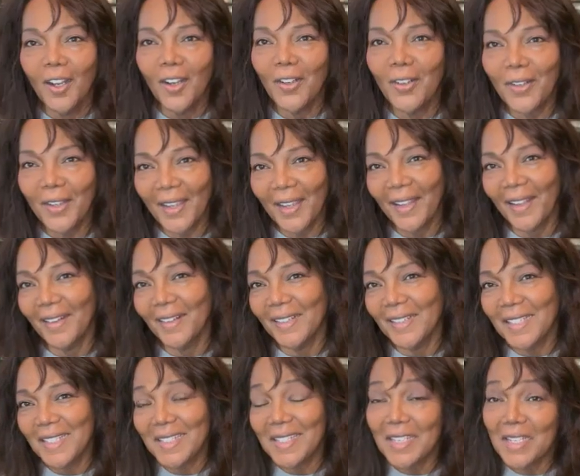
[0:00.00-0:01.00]
Okay
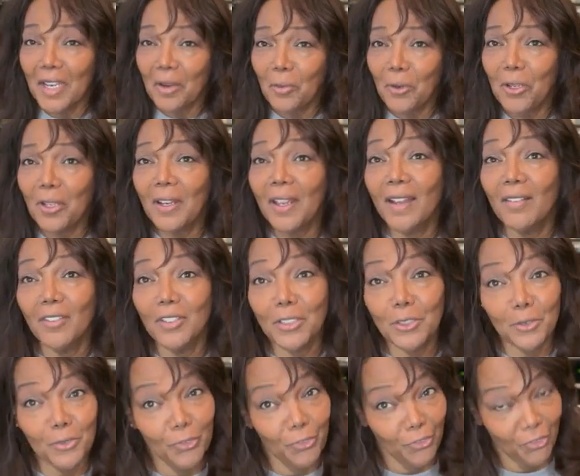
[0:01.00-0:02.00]
guys, today we're gonna have a
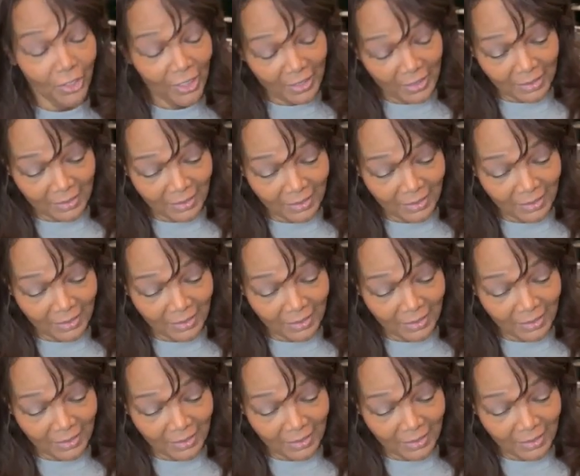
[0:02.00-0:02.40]
little fun.